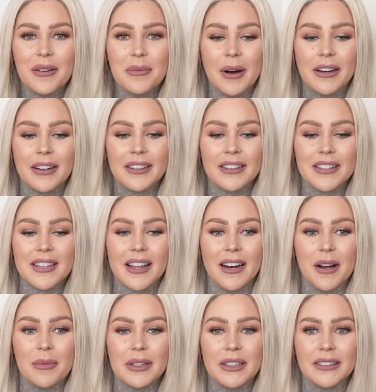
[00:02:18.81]
monitor set
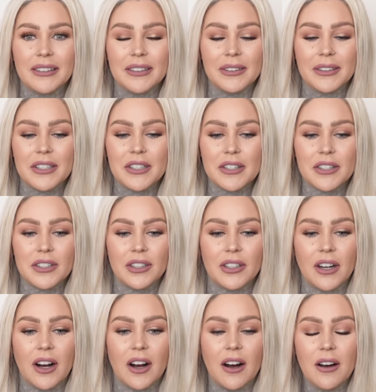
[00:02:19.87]
up and it literally just
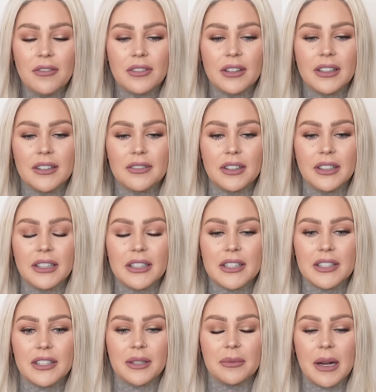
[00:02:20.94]
turned off and I feel like it's
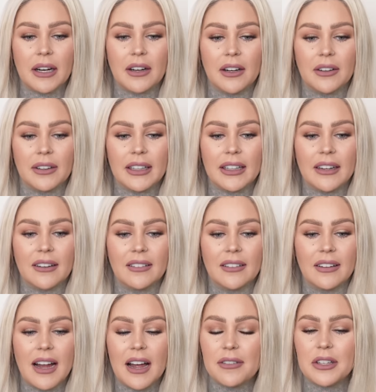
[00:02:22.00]
turning back on right now.
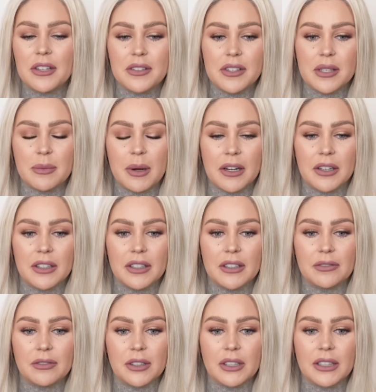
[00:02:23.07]
I haven't used this
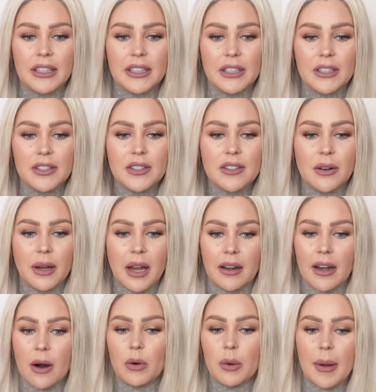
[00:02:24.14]
monitor for years. Okay,
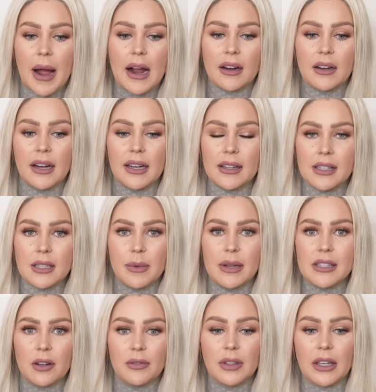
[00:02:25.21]
now we're back. I can see
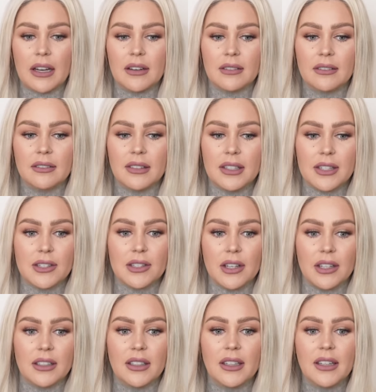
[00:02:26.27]
myself again. This is
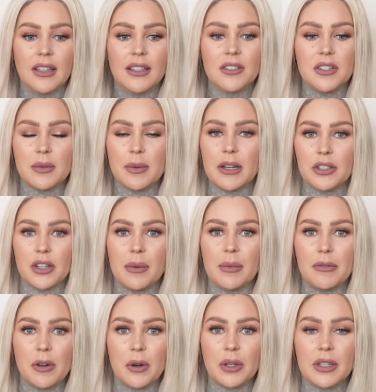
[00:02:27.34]
good. Just make sure I'm
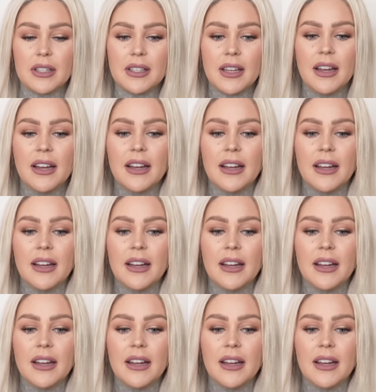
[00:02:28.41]
in focus.